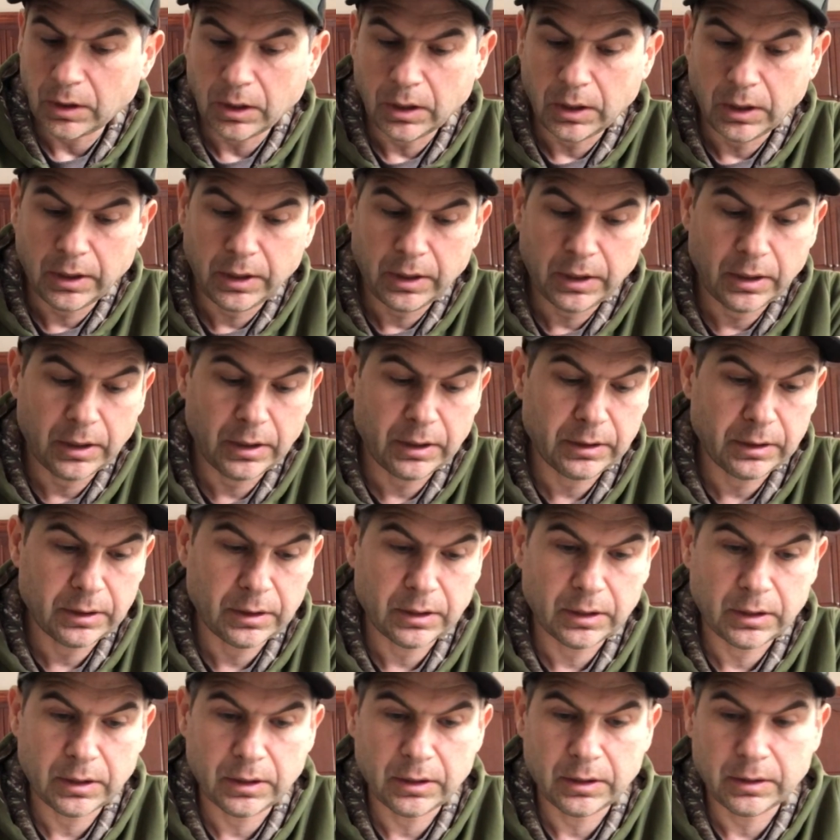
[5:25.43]
And
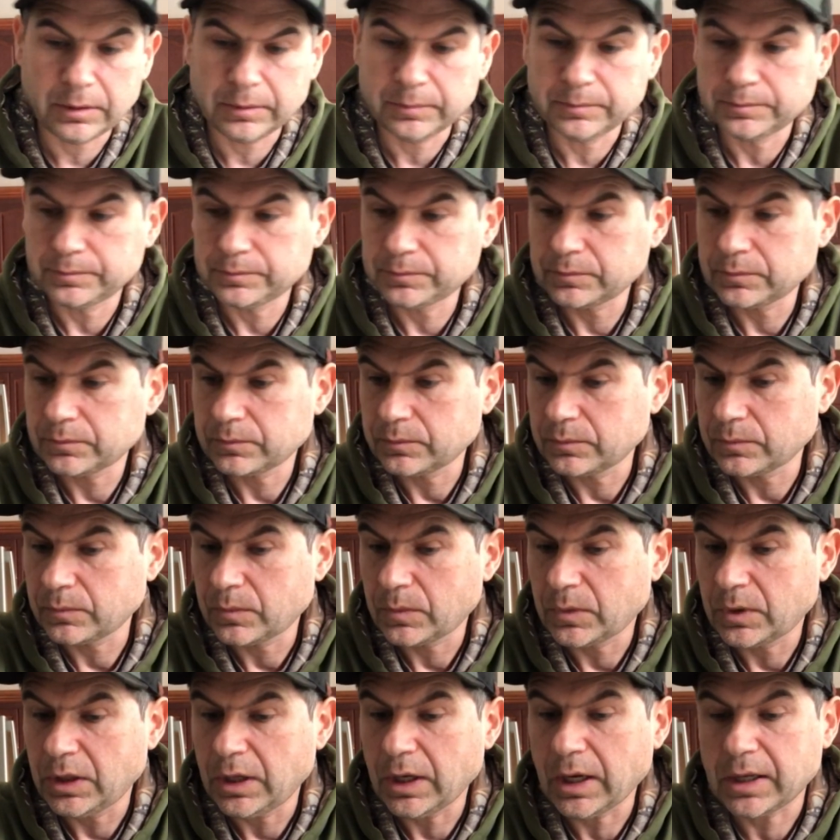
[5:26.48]

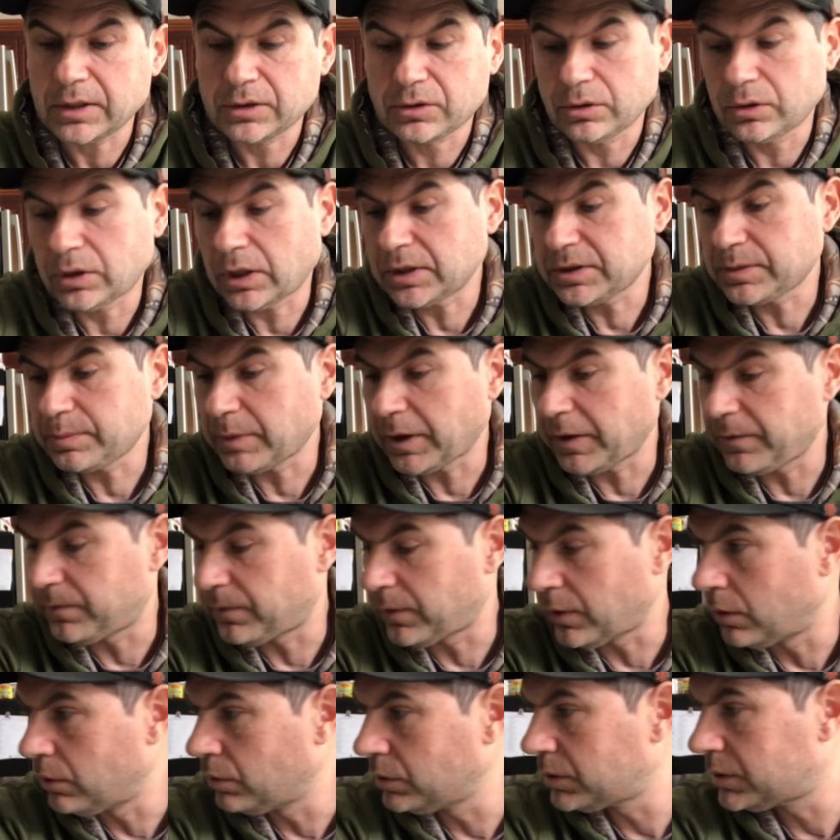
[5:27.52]
yeah, so that's my
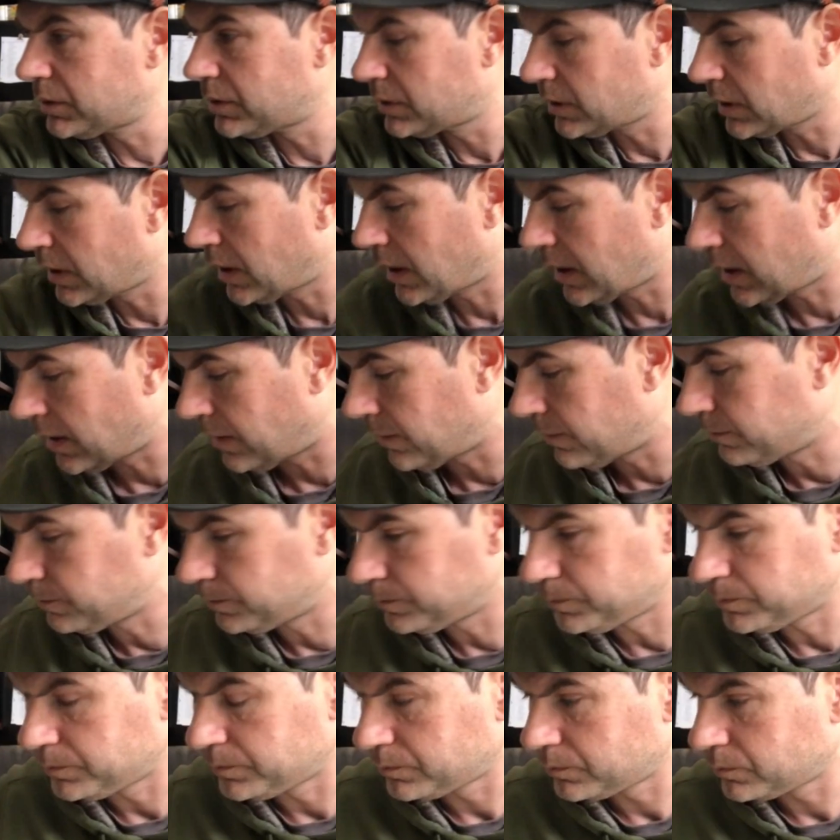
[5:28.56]
floats.
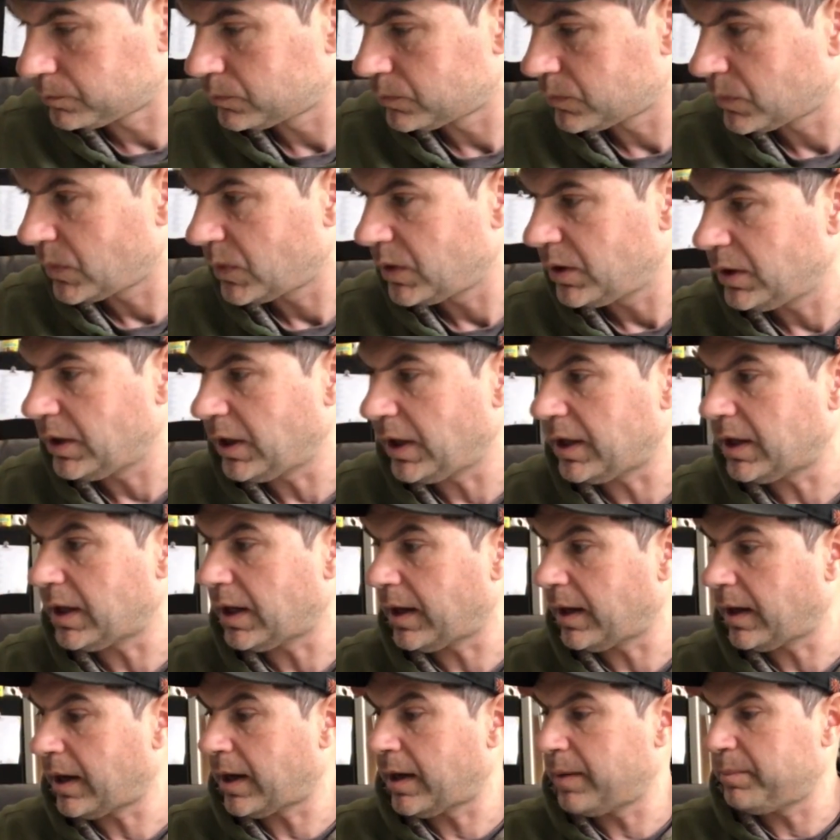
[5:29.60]
Then
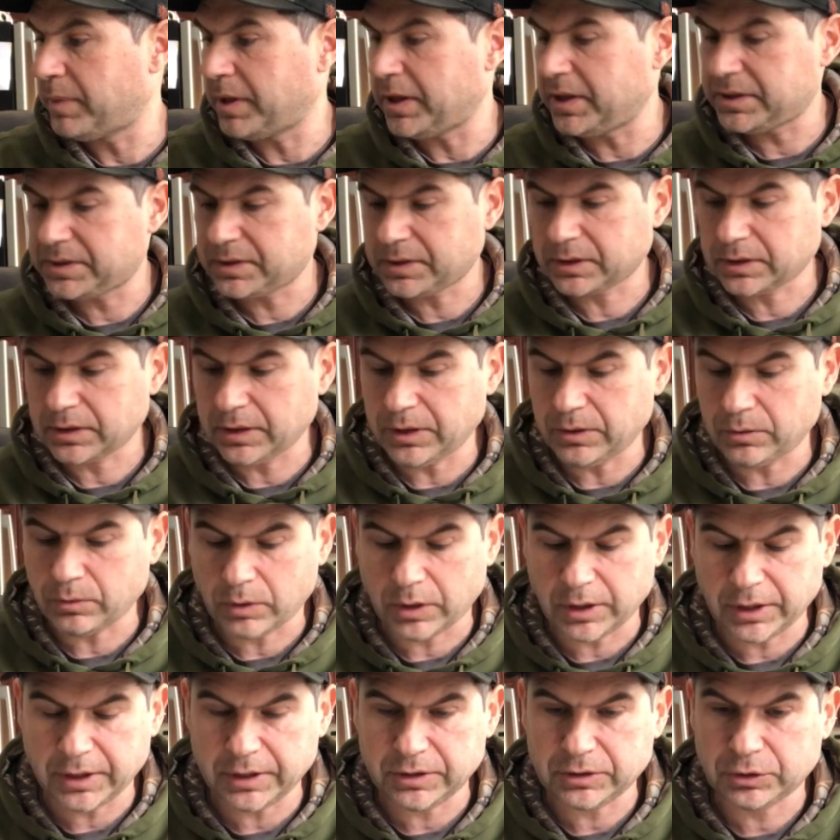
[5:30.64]
I basically
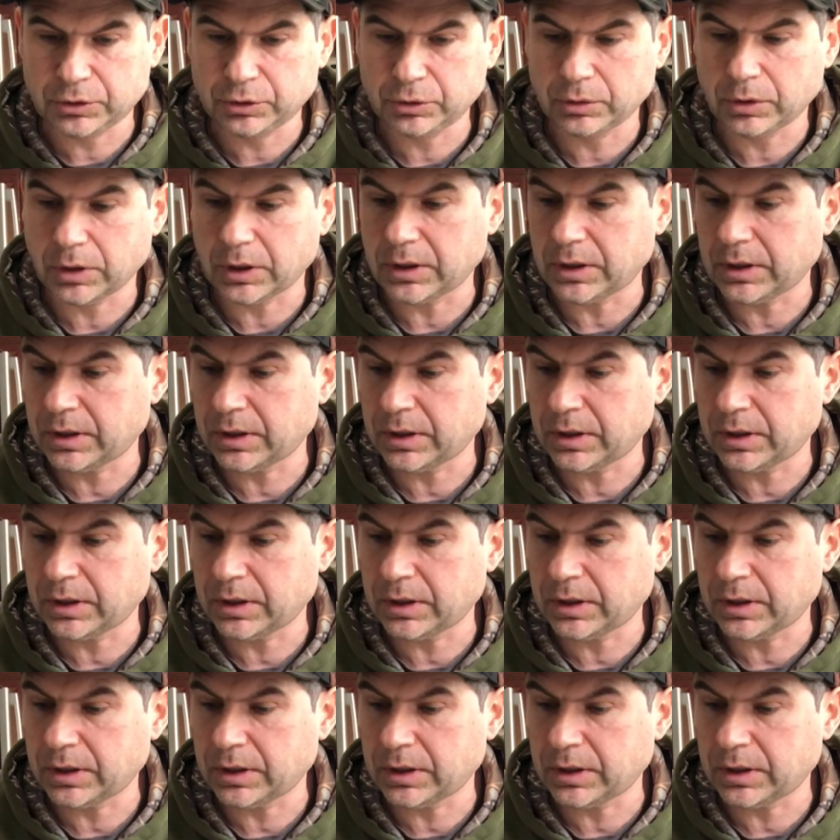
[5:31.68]
run it to